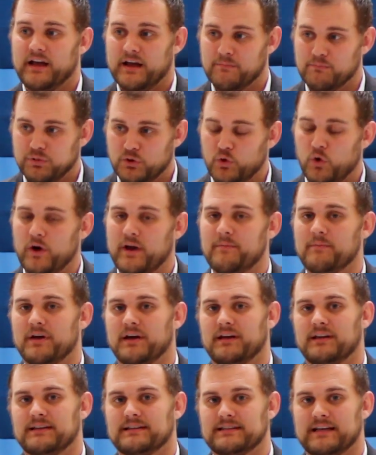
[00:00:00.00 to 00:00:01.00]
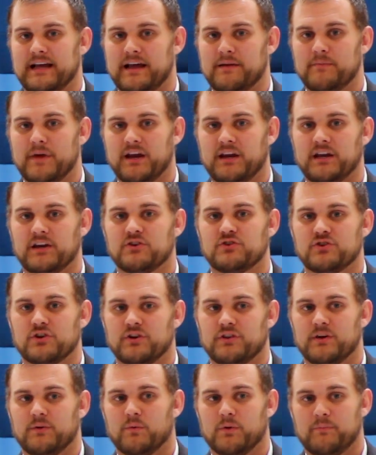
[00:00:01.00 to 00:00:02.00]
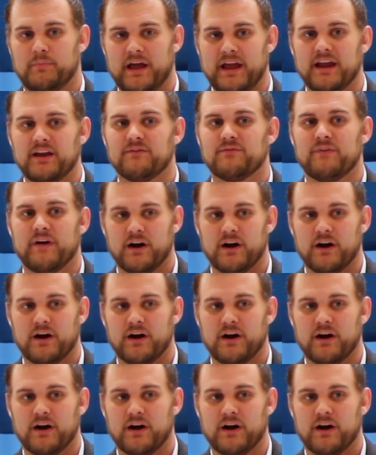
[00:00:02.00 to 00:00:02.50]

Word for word: employment and making sure that we're paying